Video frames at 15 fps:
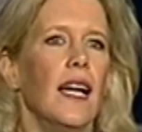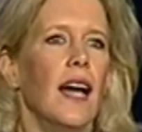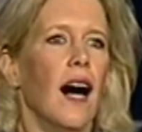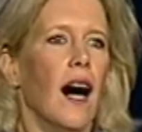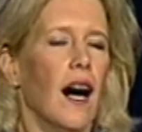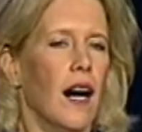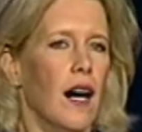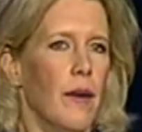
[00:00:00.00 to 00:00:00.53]

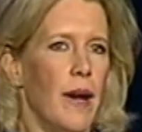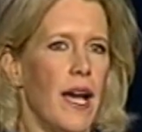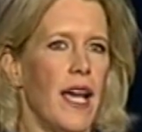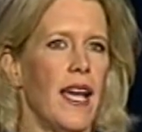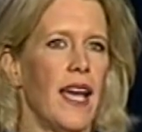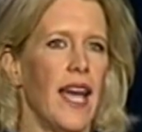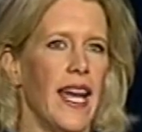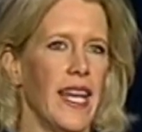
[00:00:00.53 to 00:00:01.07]

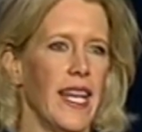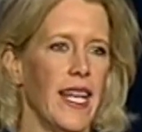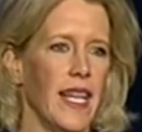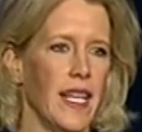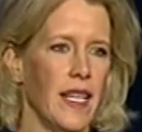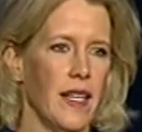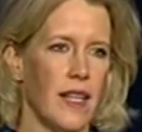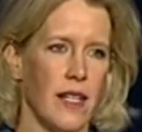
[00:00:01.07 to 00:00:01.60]
And
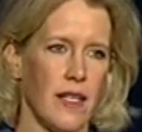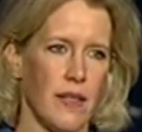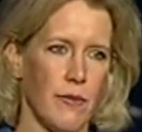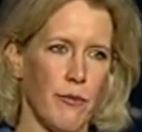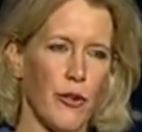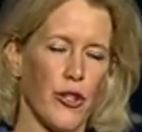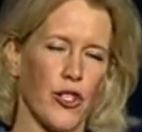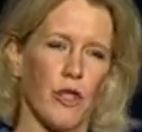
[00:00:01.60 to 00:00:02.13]
he
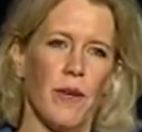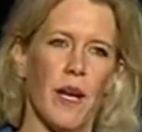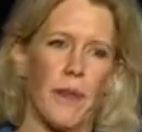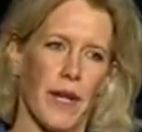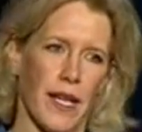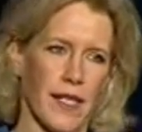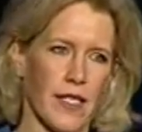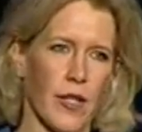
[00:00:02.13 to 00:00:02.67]
pushed me up
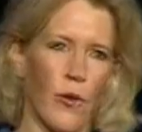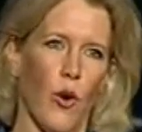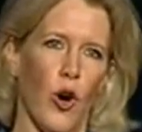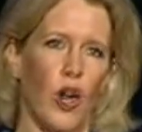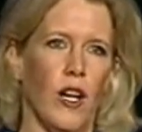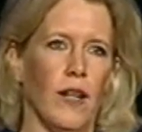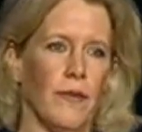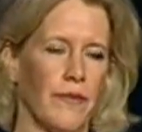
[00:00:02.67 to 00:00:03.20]
against the
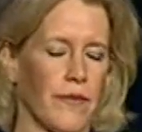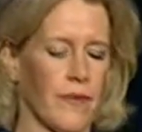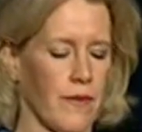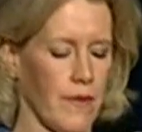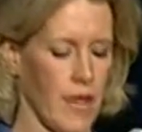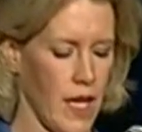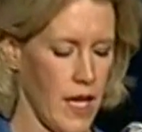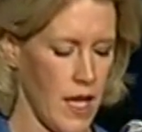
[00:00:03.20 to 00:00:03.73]
wall.
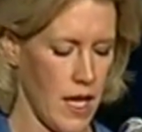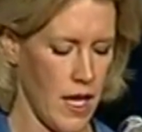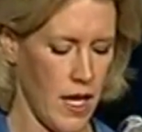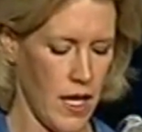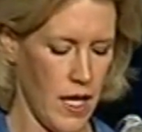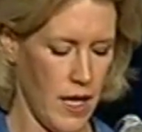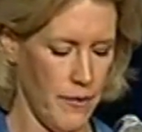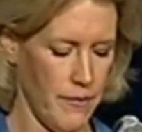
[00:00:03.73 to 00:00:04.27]

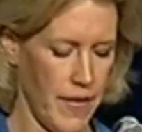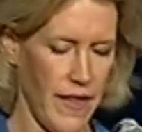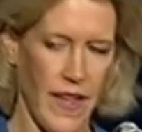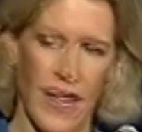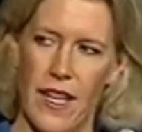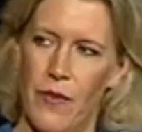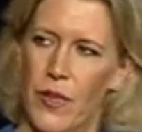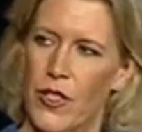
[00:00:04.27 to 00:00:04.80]
And then
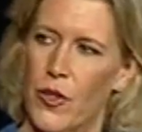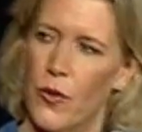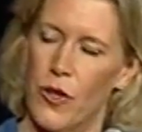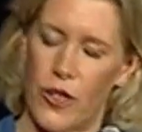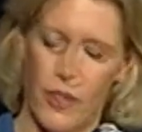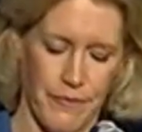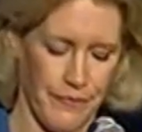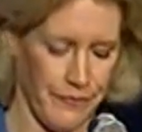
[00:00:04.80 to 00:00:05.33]
he went to work.